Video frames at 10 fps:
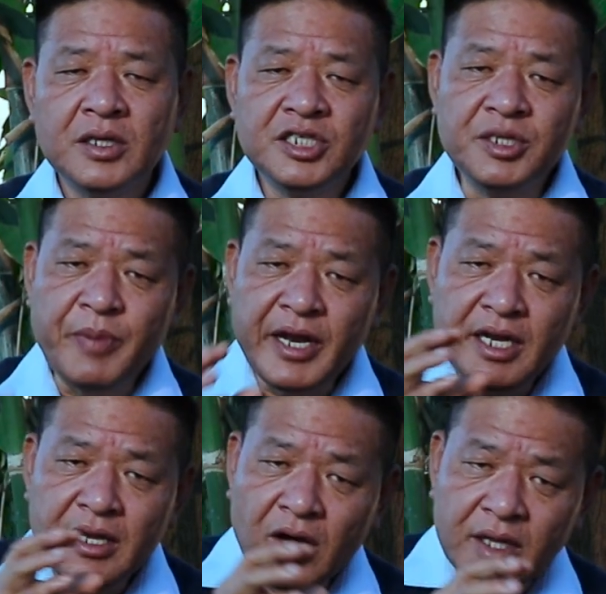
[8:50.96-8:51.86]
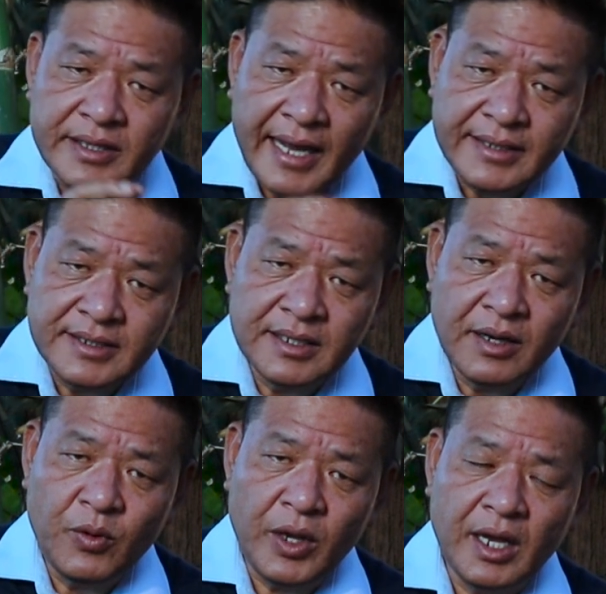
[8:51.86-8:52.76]
Depending on that
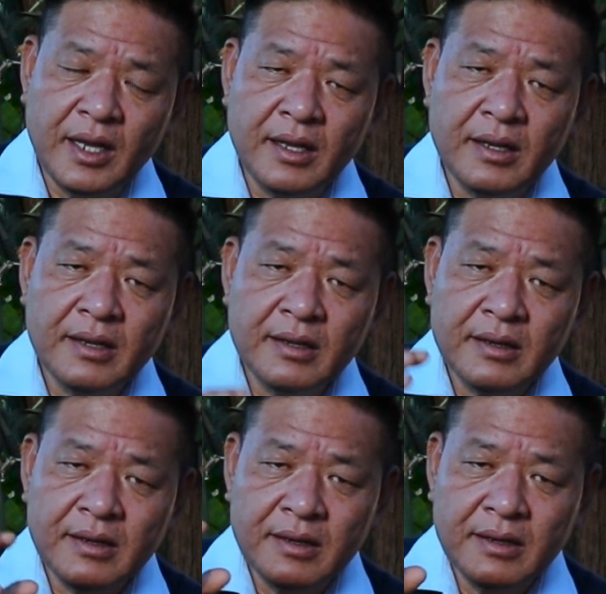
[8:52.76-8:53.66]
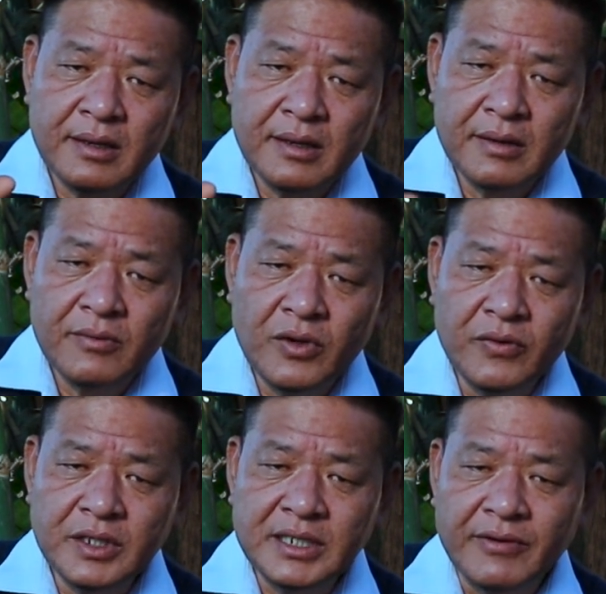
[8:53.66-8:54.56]
survey, we
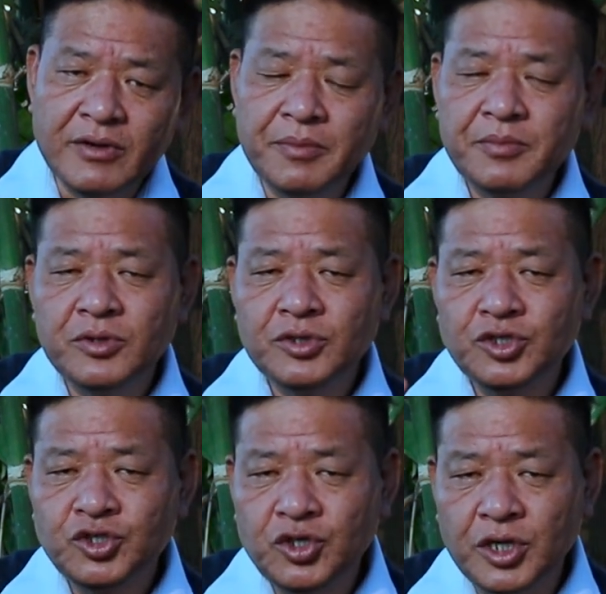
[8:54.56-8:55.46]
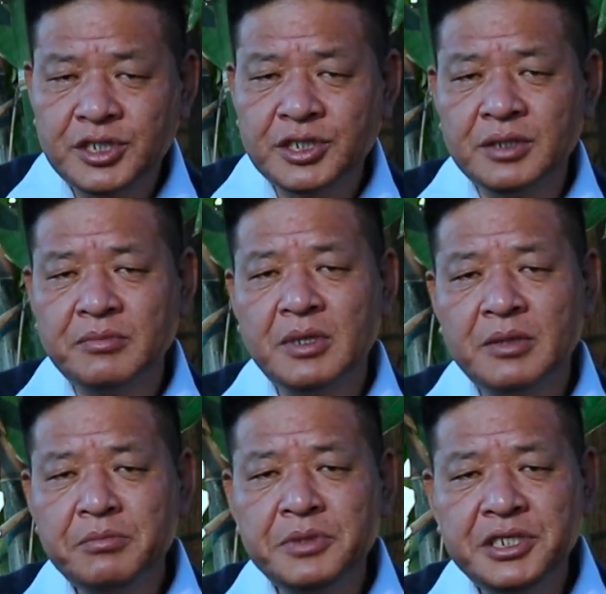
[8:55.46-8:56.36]
will develop short-term,
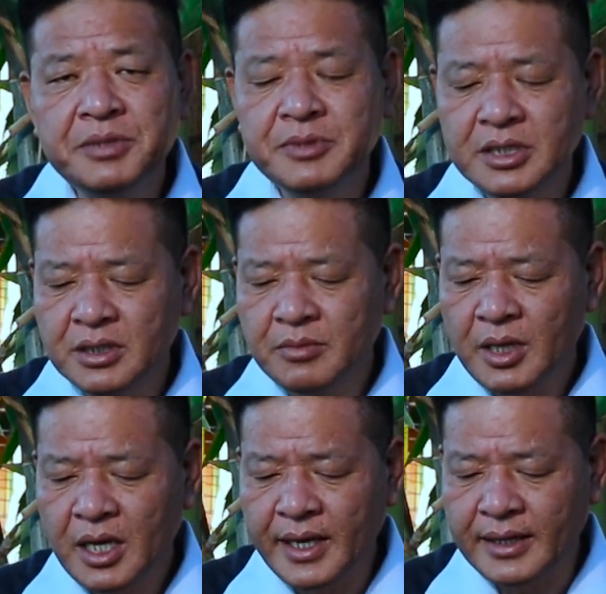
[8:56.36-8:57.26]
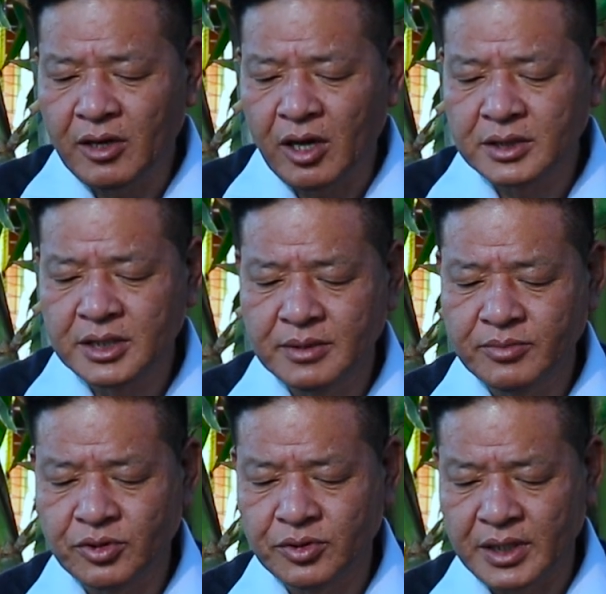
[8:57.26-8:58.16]
medium-term, and long-term
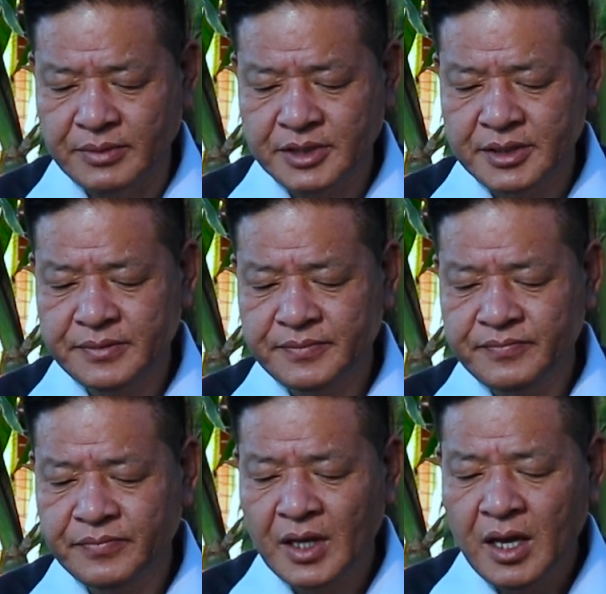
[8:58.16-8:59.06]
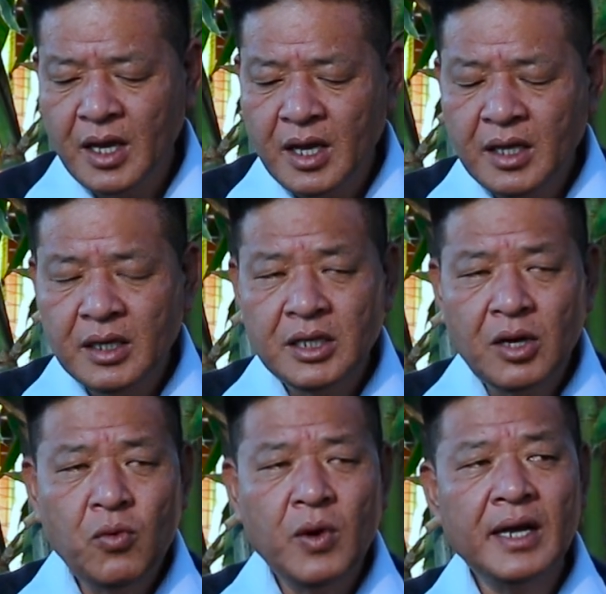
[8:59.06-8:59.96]
programs.
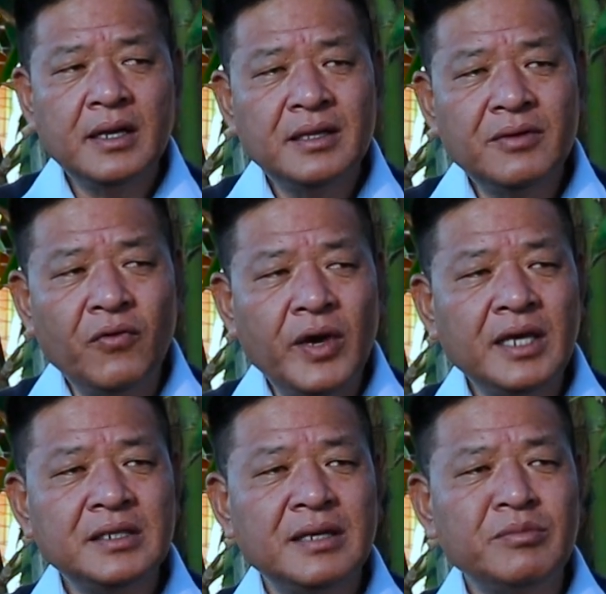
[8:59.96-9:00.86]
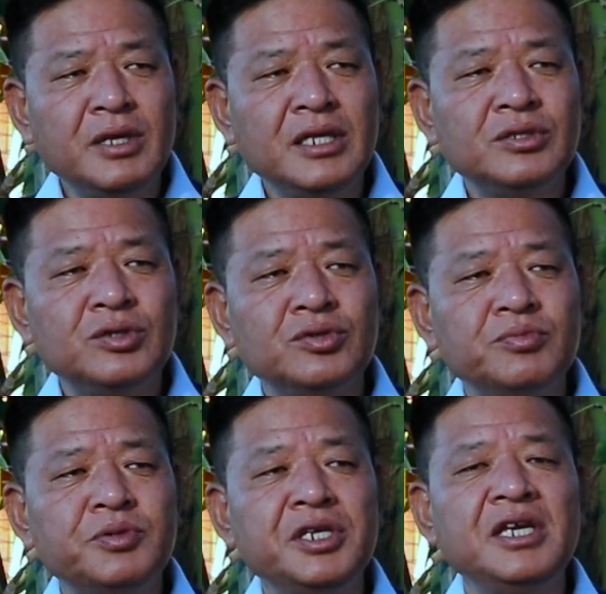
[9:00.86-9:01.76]
Now, what are the ways and means to
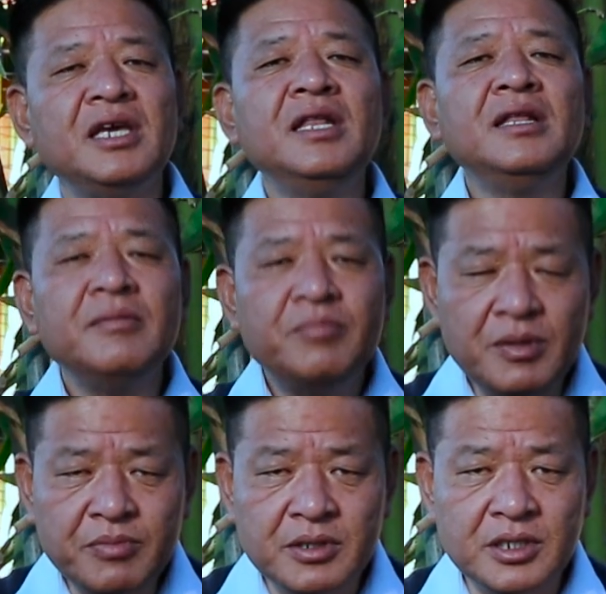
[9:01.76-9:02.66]
bring in people